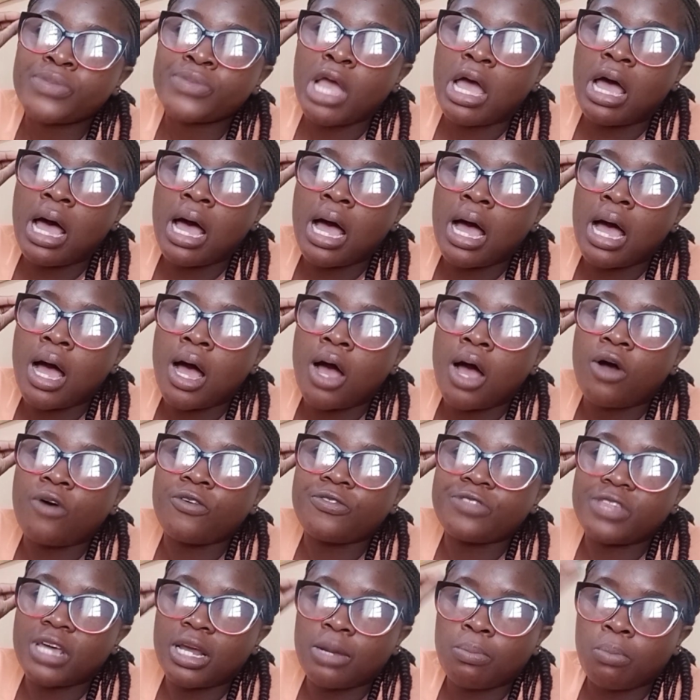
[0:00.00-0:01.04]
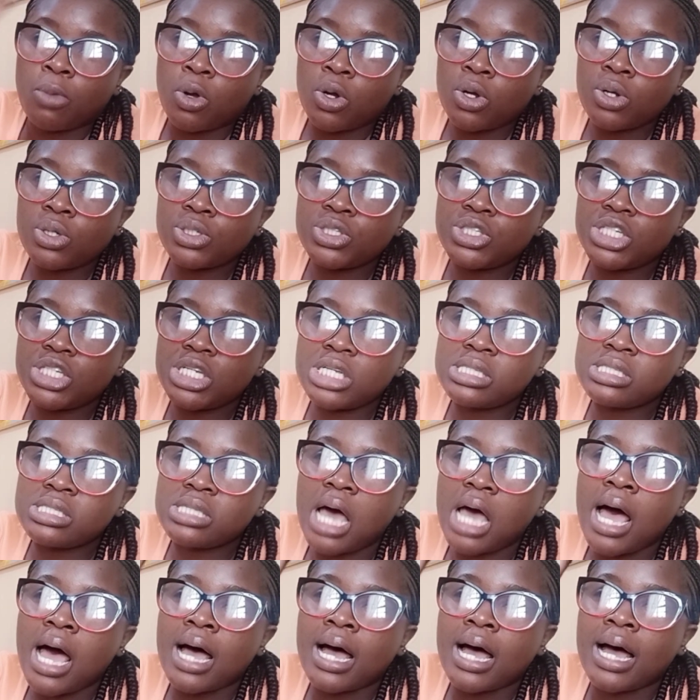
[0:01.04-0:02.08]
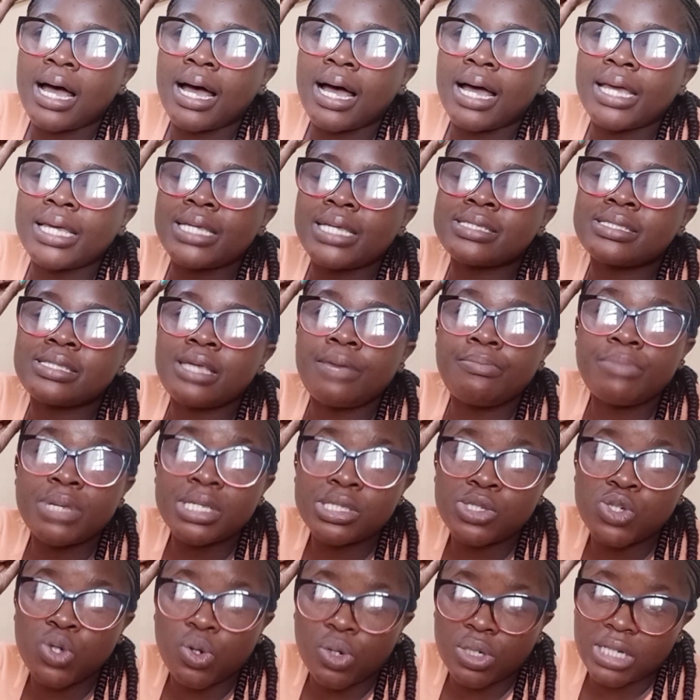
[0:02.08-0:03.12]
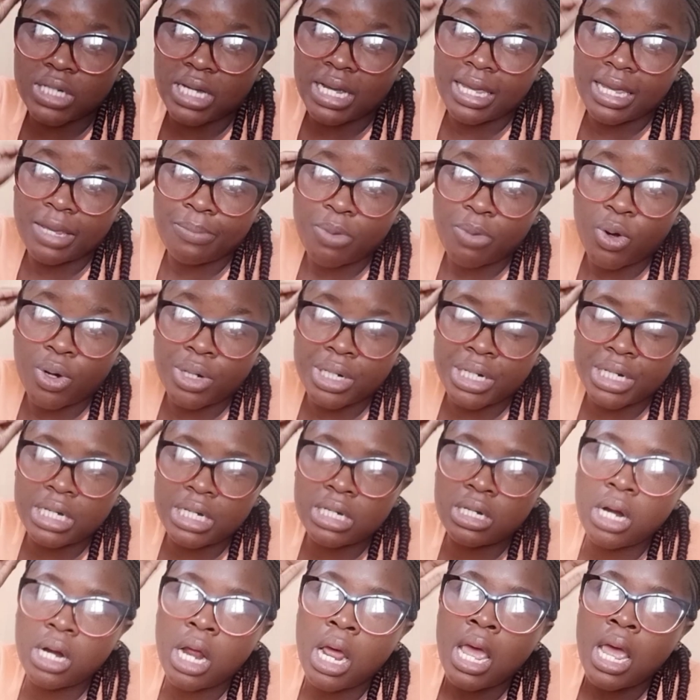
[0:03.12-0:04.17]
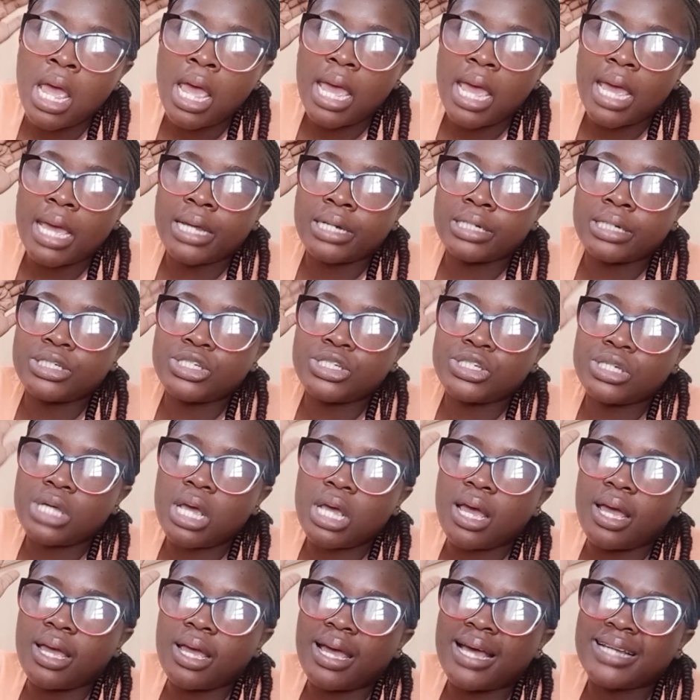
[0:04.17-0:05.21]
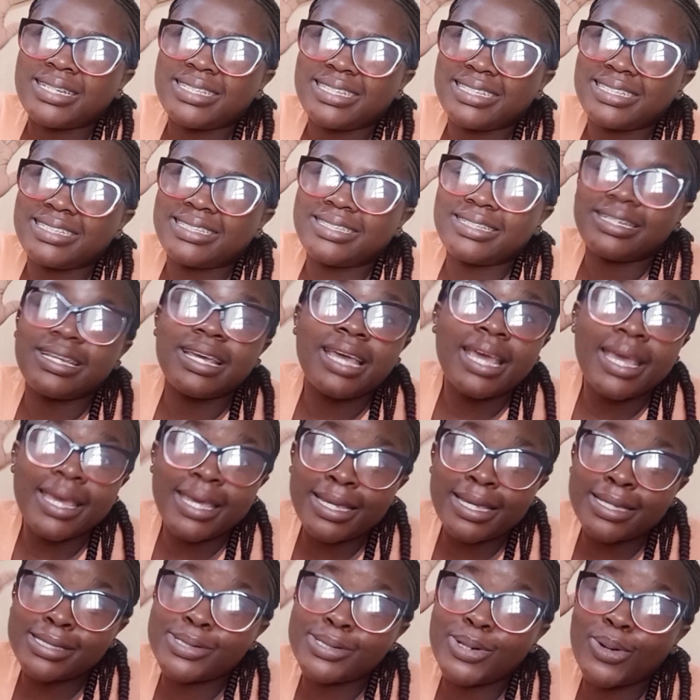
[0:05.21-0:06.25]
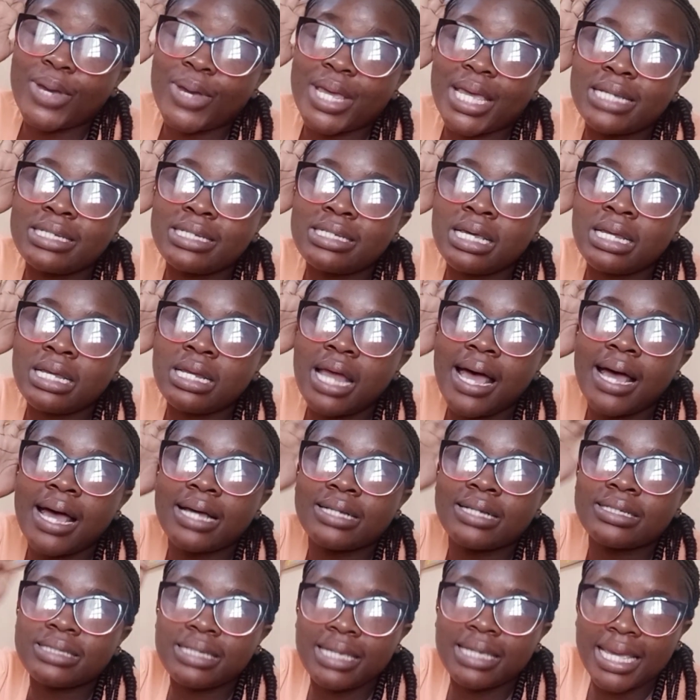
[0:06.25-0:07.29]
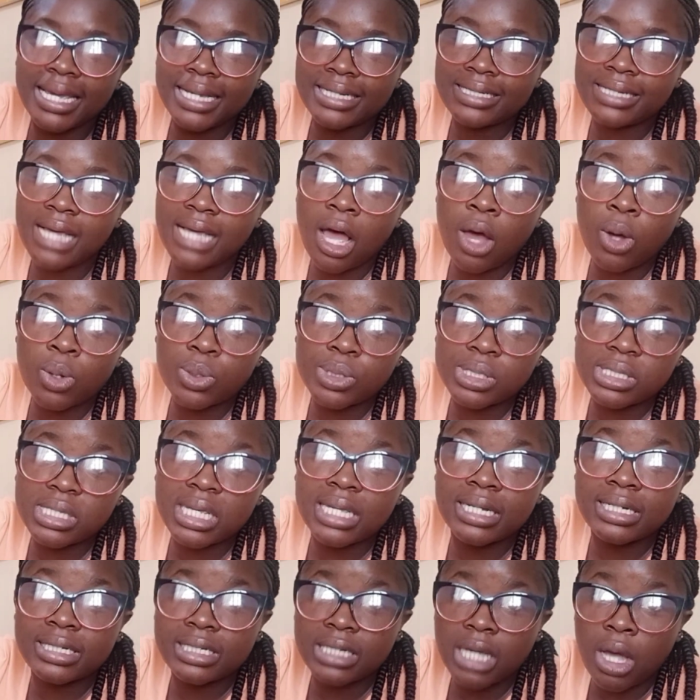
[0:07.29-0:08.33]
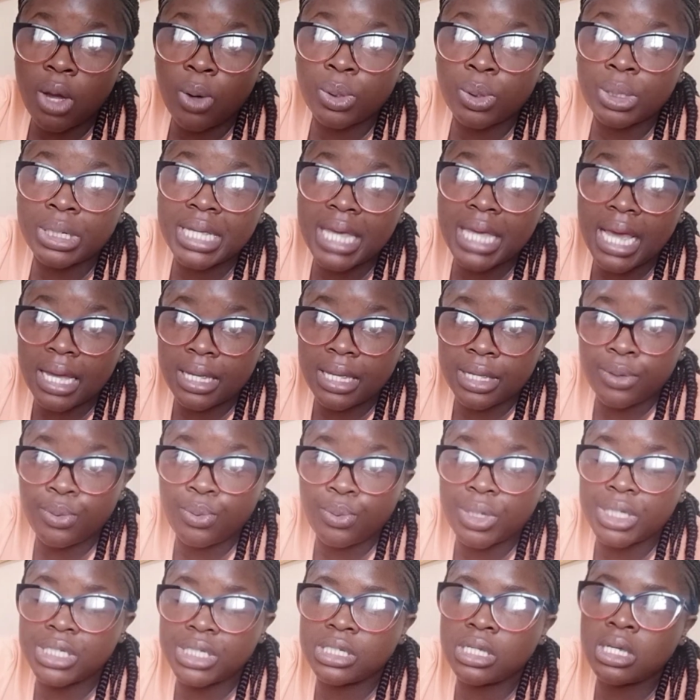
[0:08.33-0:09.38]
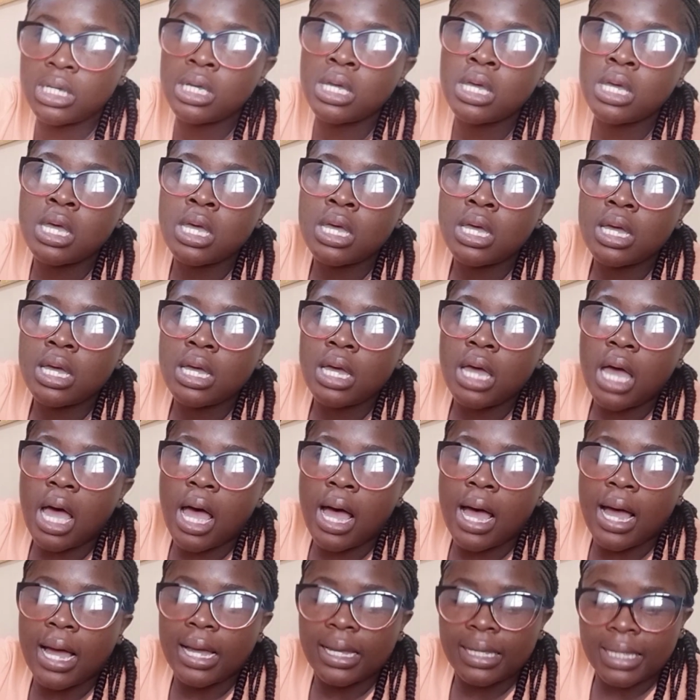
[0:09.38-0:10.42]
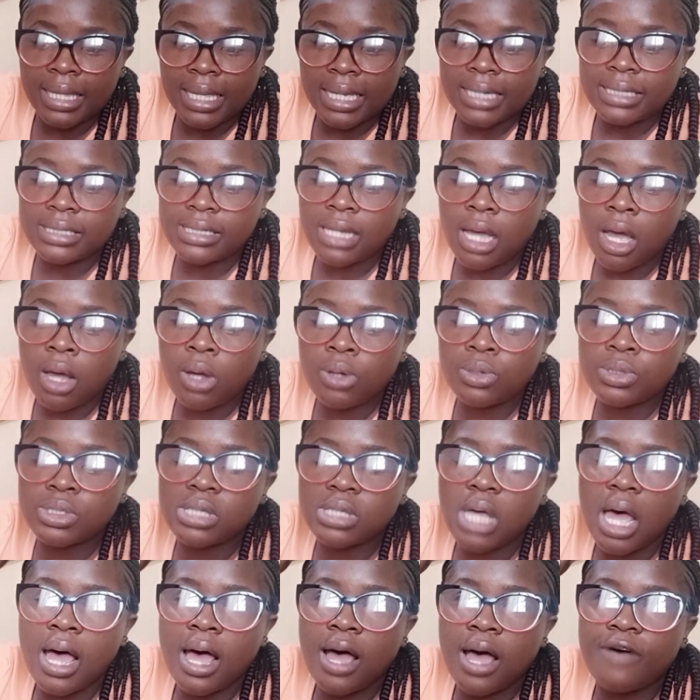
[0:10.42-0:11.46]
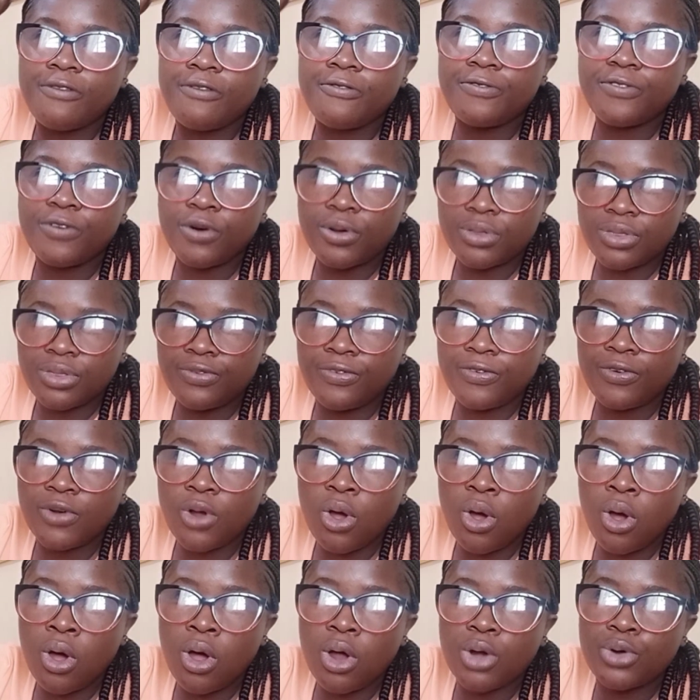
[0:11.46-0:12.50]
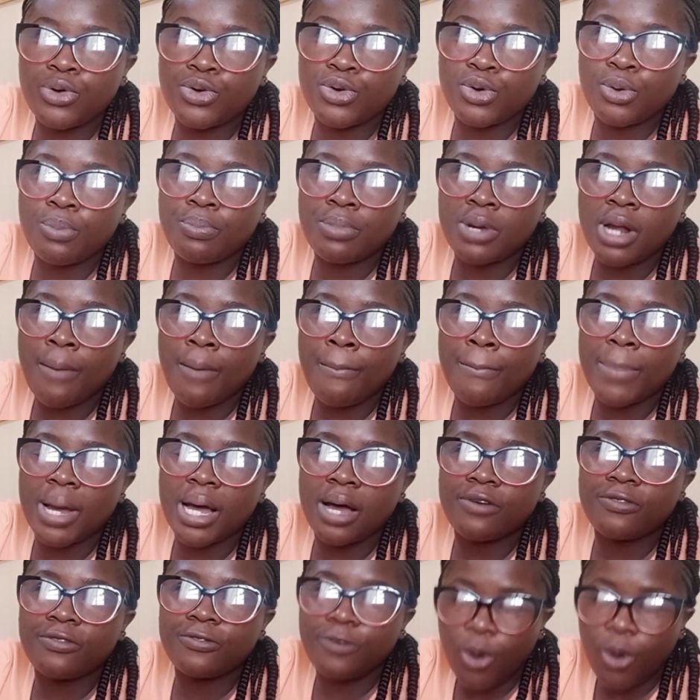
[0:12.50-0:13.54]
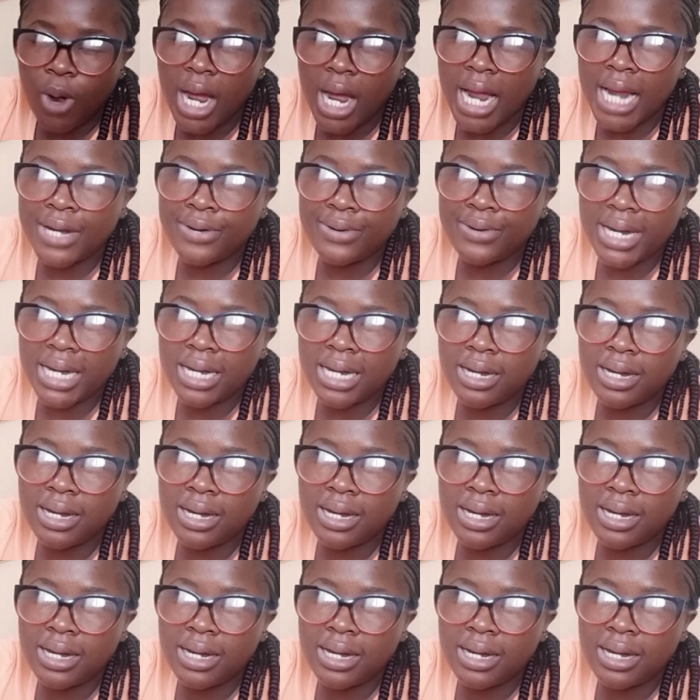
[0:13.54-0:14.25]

ophthalmologist. His name is Dr. Kipkorir, and he is located at Gate House in town near Equity. Gate House, 4th floor, room number 400,